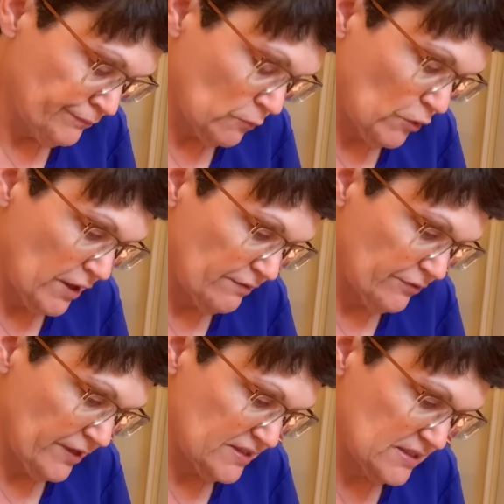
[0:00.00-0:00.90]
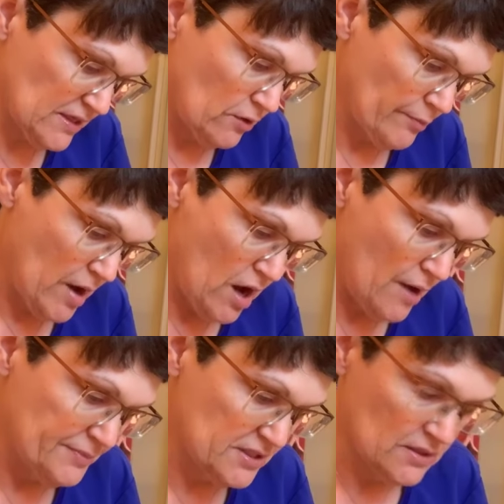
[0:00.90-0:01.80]
wherever they sell
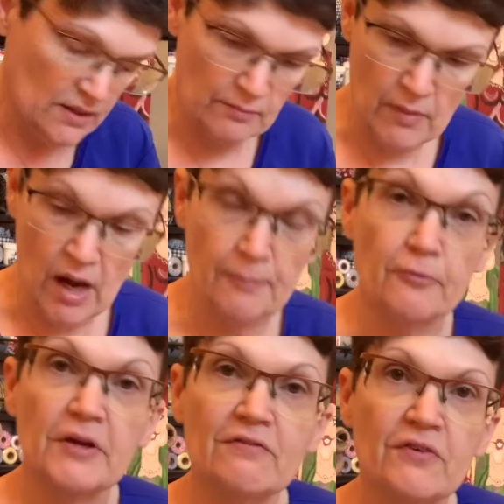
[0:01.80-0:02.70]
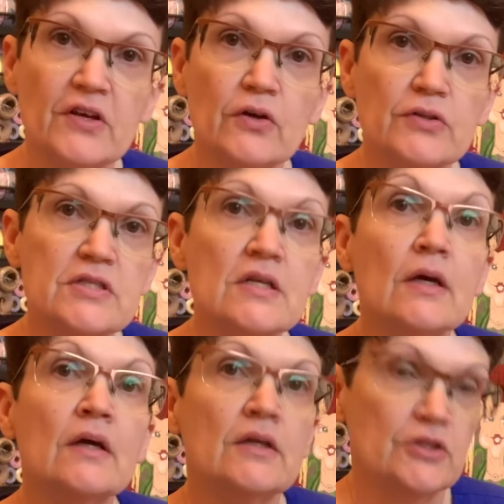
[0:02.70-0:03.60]
mops and mop refills.
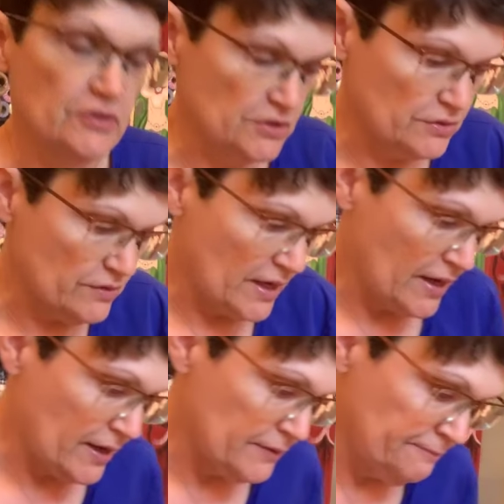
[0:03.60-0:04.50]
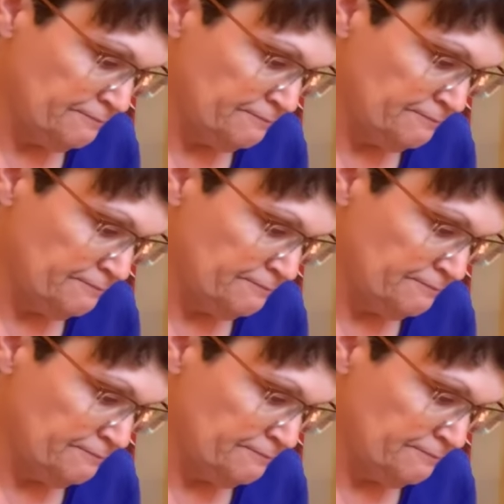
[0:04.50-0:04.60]
You can do that.